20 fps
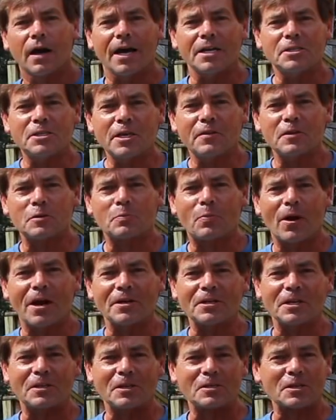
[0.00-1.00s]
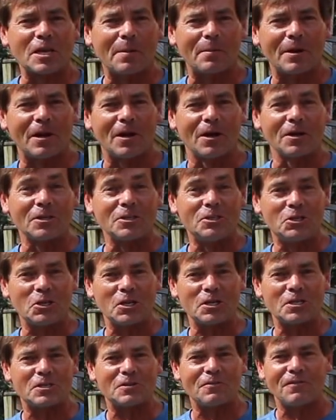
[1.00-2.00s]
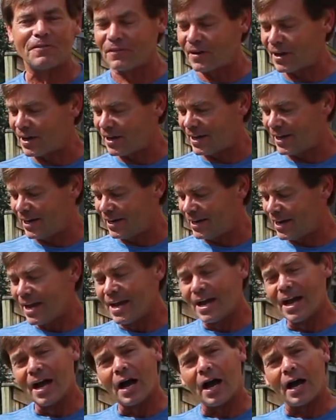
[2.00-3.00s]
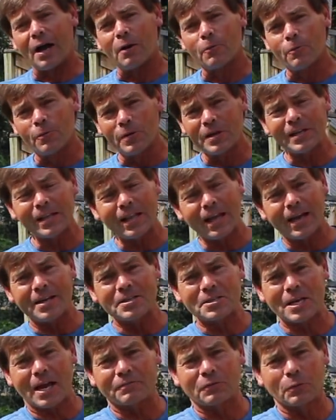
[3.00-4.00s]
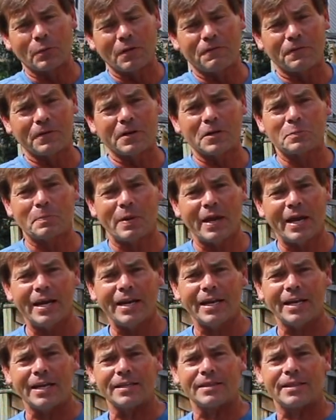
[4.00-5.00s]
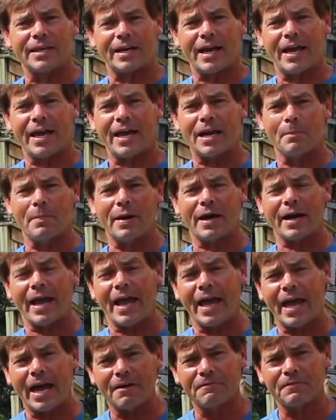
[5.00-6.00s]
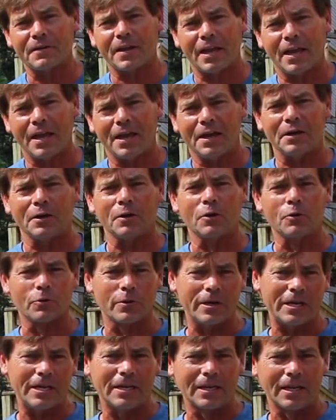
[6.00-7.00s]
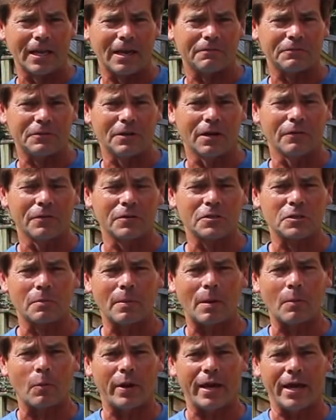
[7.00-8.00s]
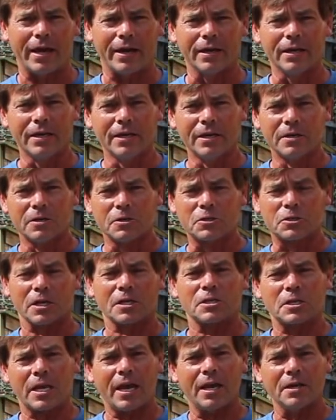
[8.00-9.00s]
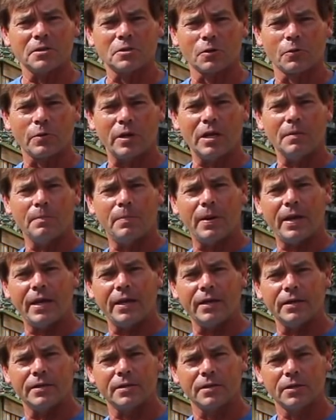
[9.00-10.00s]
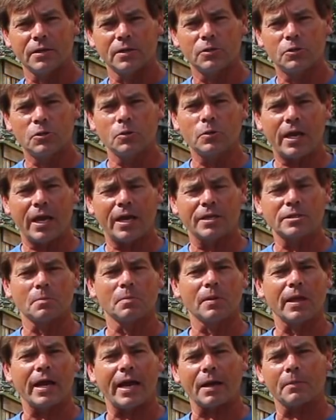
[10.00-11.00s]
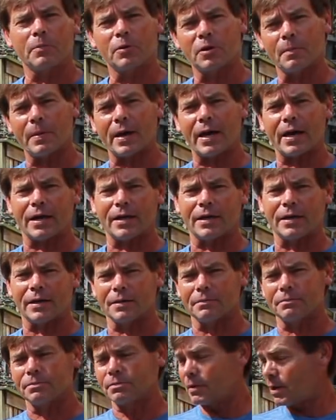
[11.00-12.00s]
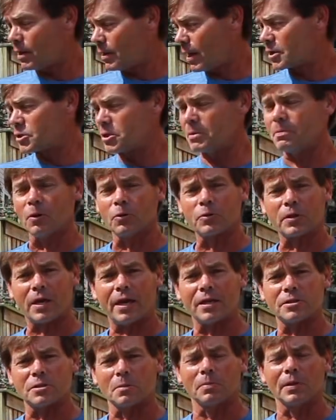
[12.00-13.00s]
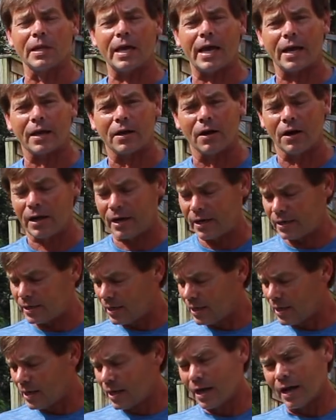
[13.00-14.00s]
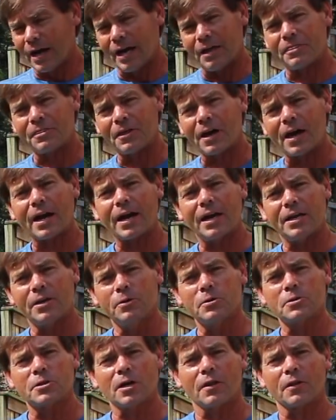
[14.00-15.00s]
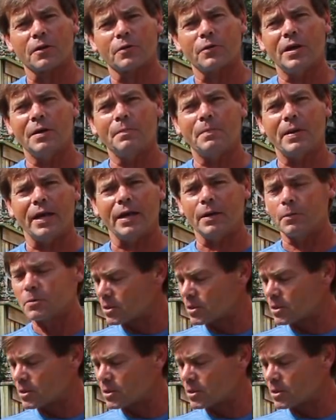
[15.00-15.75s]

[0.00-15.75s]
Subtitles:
I'd say this project is coming along just fine. I realized after we finished painting it that I had about a half a can of green left over. So remember, we had 6 cans of green paint, 2 cans of black, put about well, actually both cans of black on it. I thought I'd used all the green paint. It